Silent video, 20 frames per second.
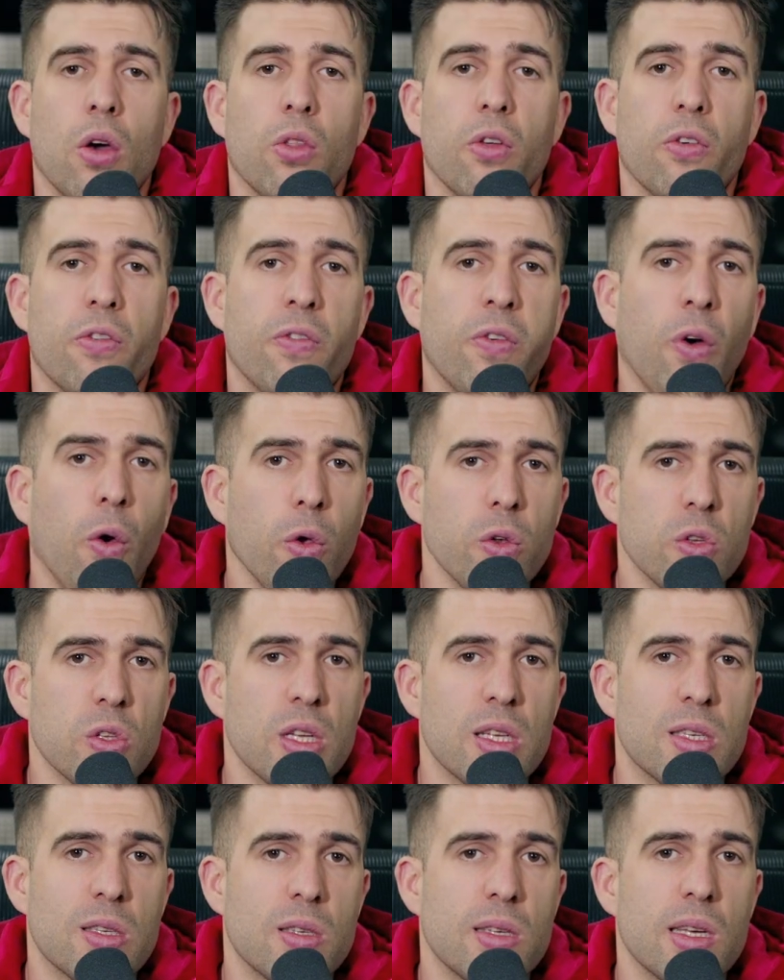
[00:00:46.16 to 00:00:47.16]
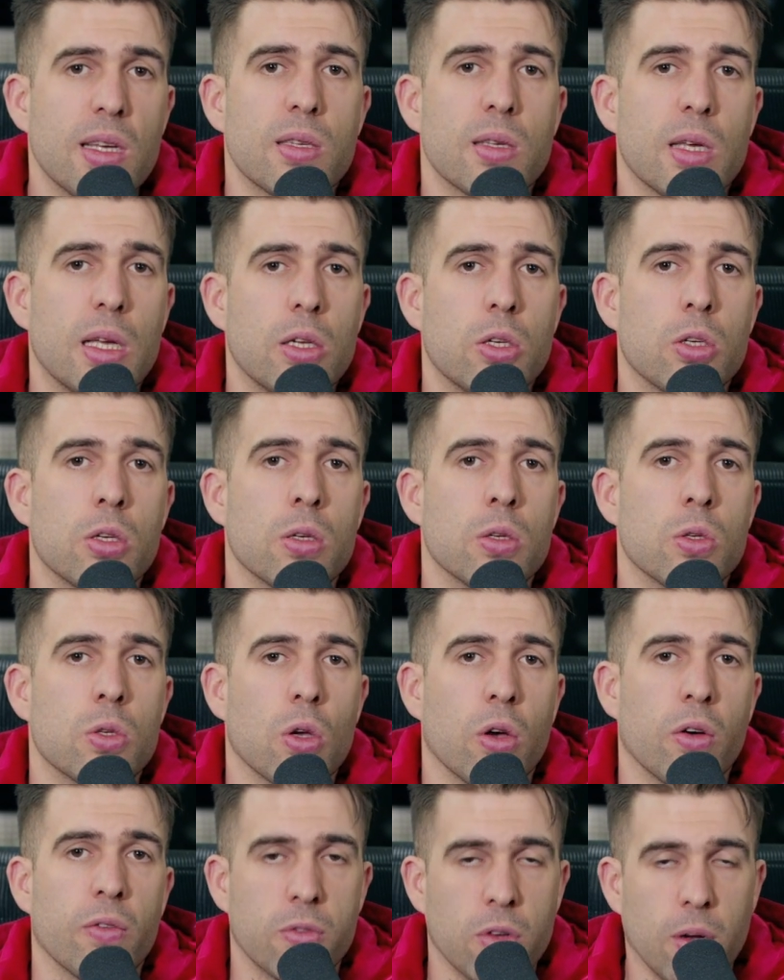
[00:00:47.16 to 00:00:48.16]
the first 6 inches
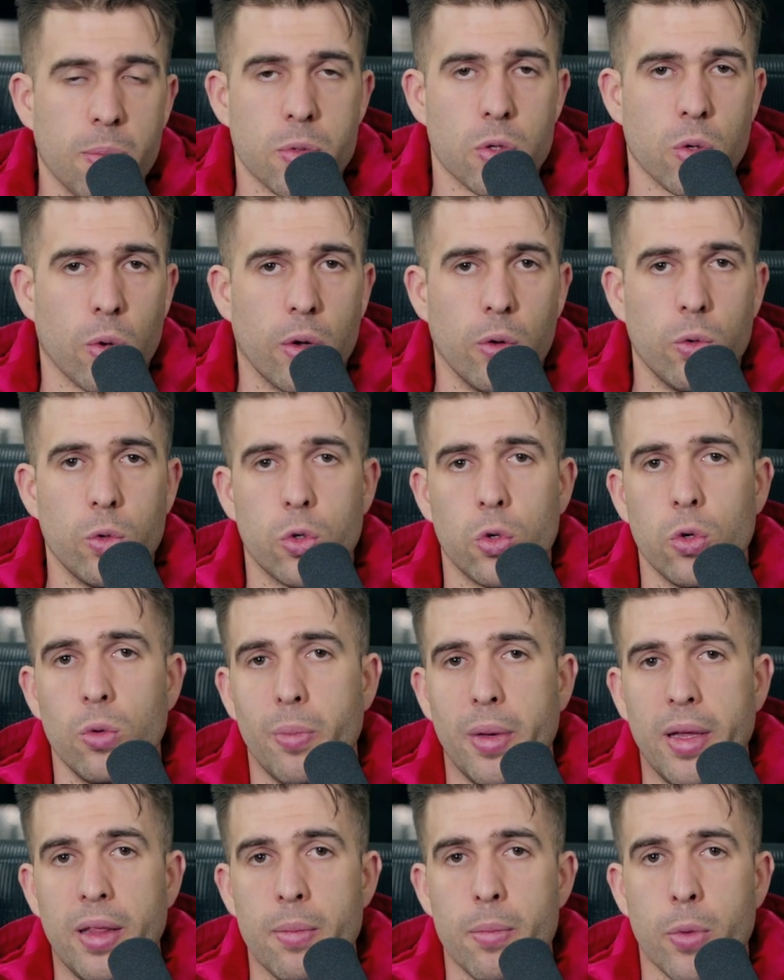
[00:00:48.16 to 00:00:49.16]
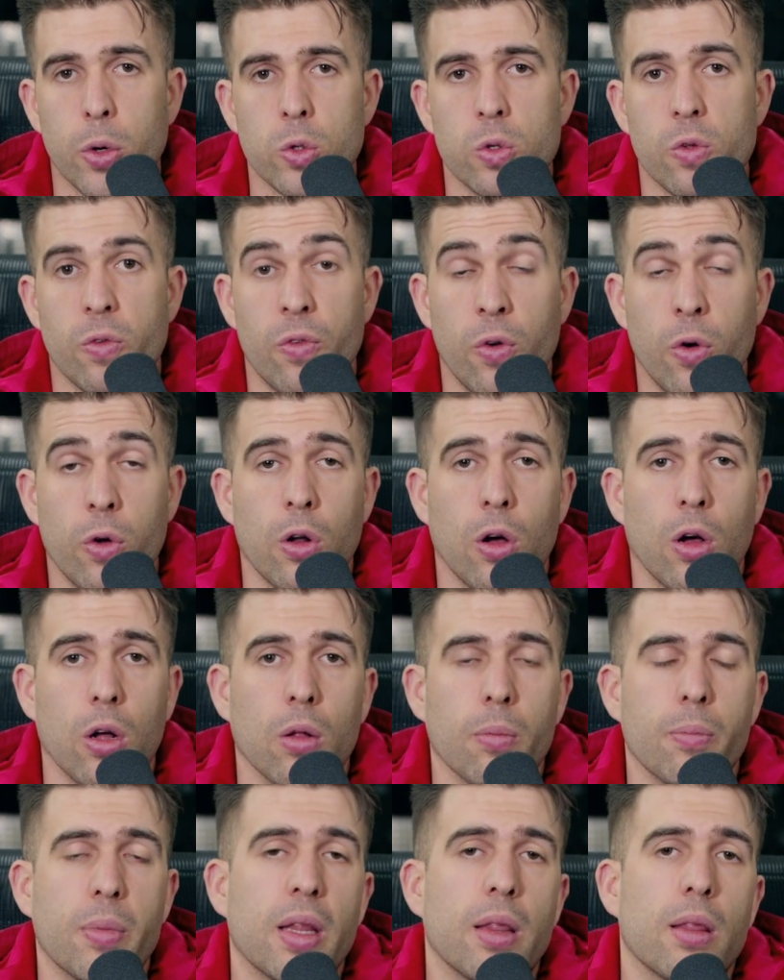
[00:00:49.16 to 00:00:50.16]
of topsoil should be the most
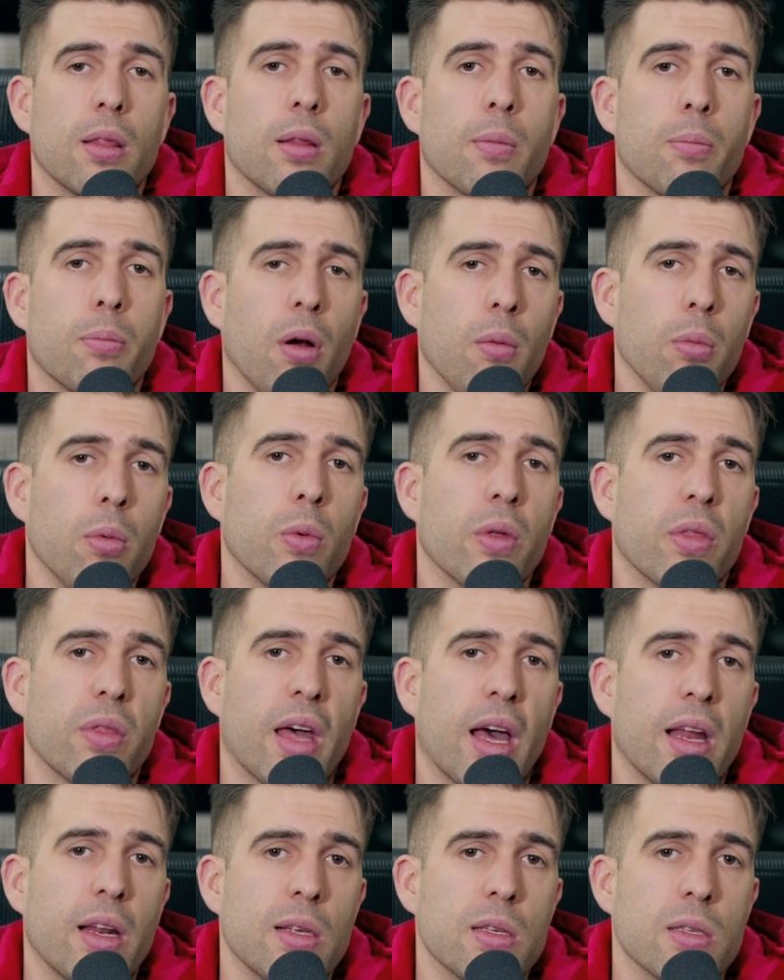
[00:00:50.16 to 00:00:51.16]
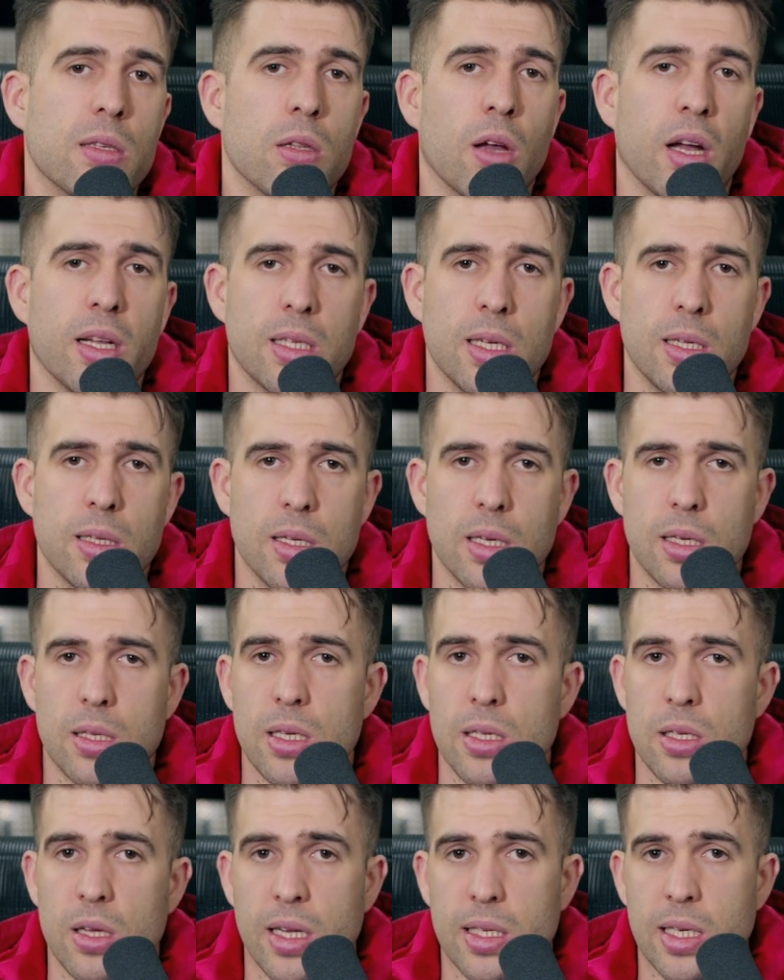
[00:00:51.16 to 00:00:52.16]
fertile. But the problem with that is
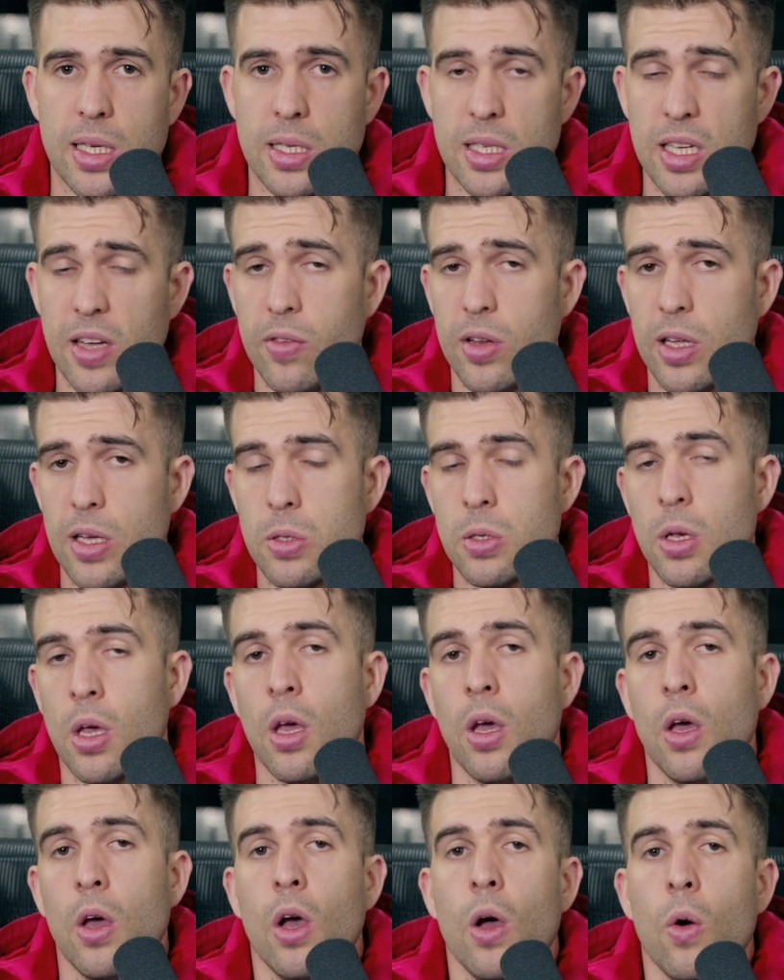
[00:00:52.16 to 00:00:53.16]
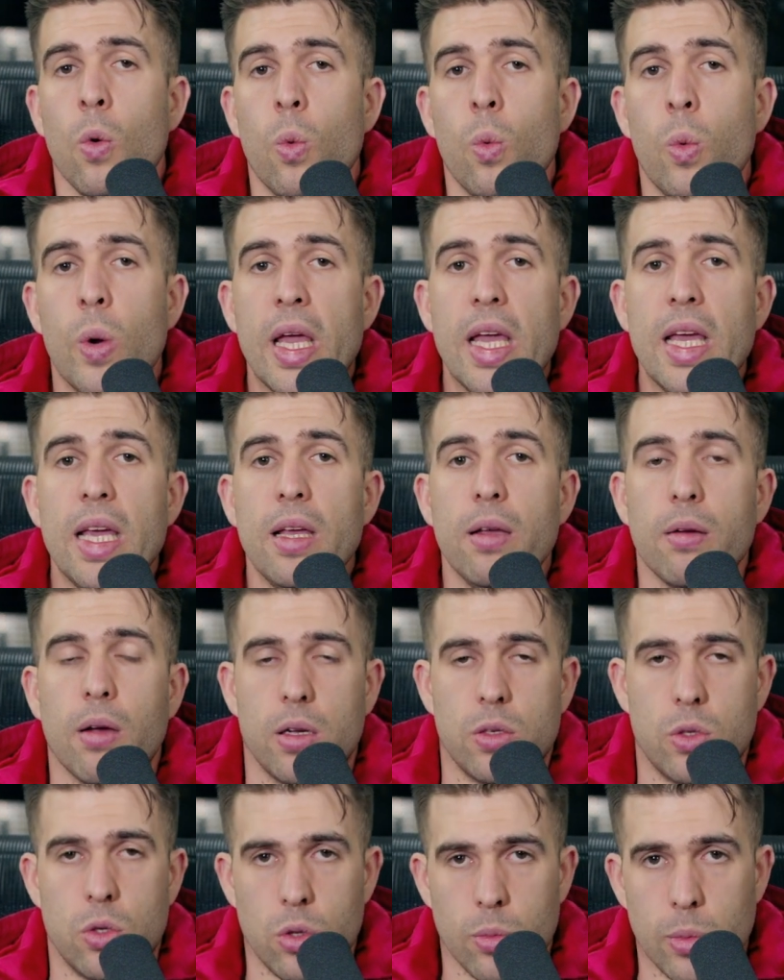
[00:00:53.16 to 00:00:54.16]
1960s, 1970s, we
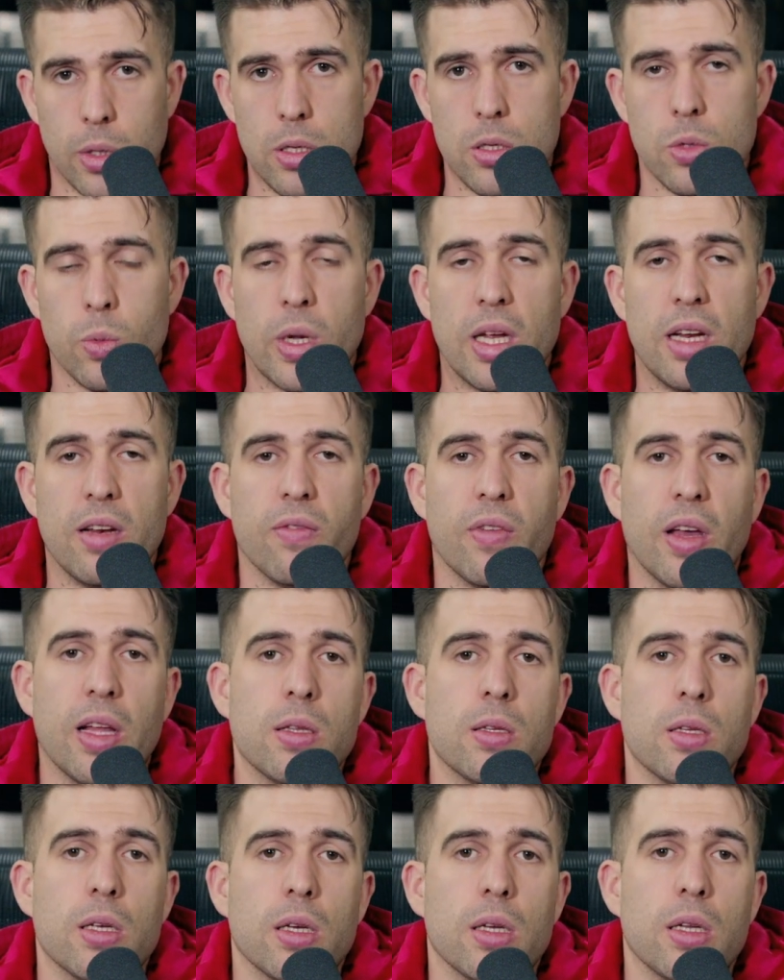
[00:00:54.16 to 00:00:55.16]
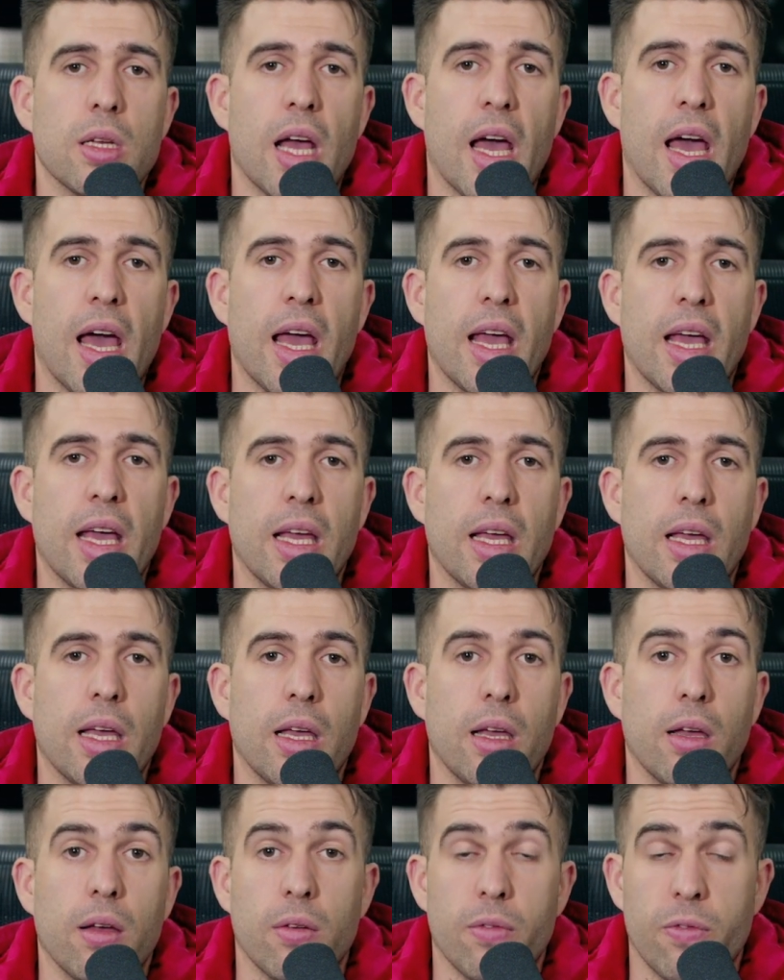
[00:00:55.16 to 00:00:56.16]
as humans, we invented
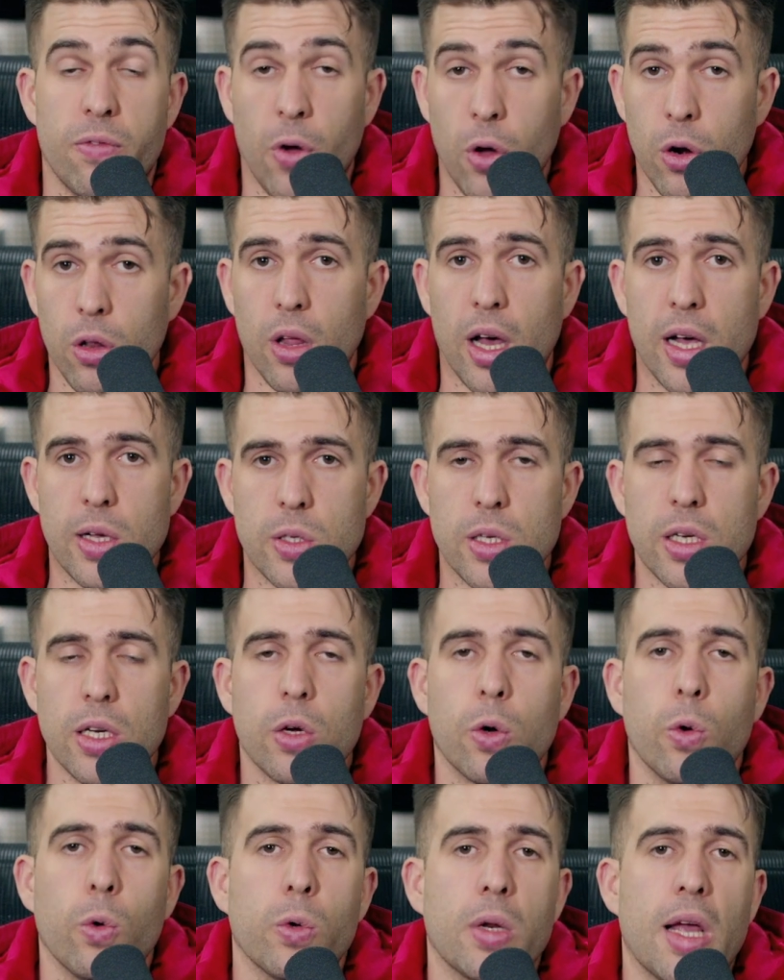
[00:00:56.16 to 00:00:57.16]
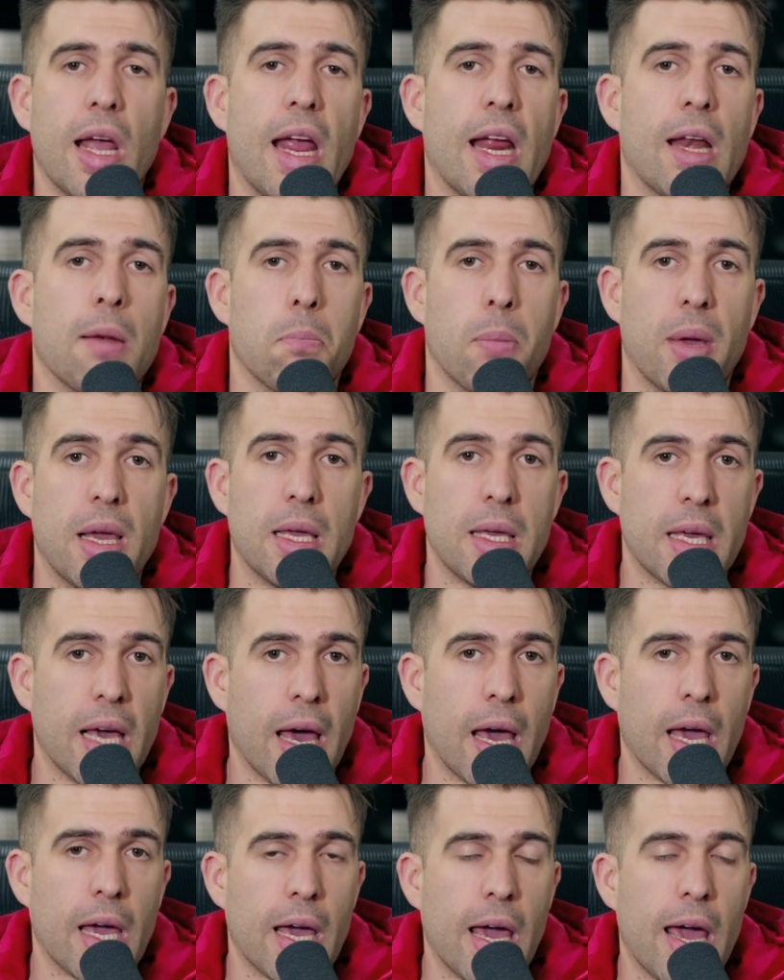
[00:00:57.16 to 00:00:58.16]
a fertilizer called
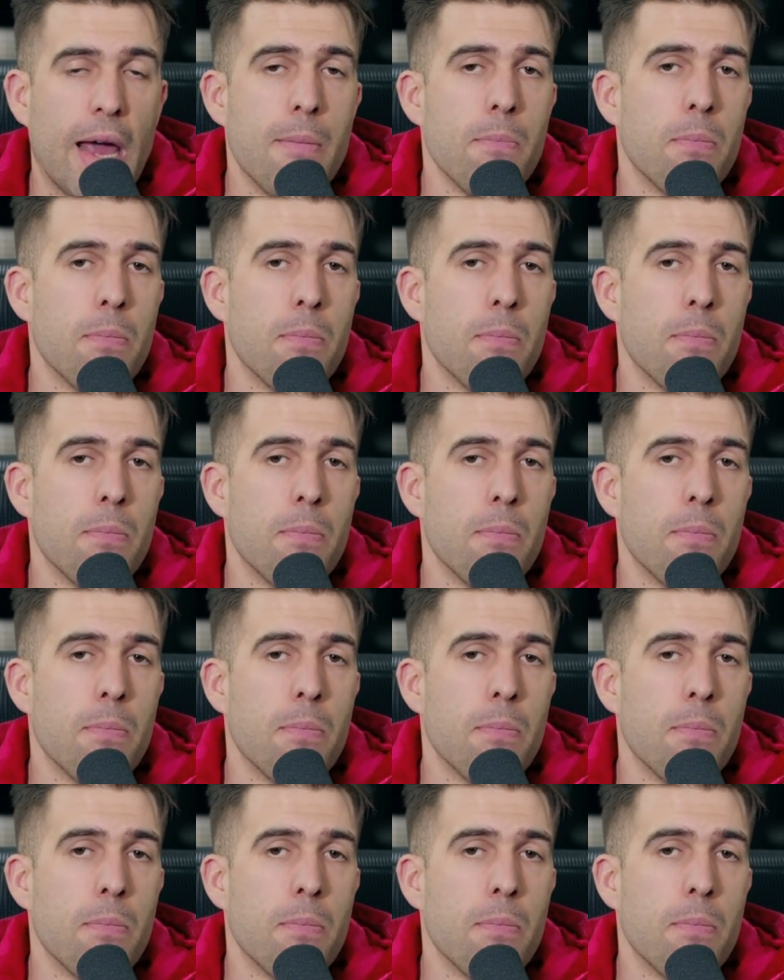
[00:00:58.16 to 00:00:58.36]
NPK.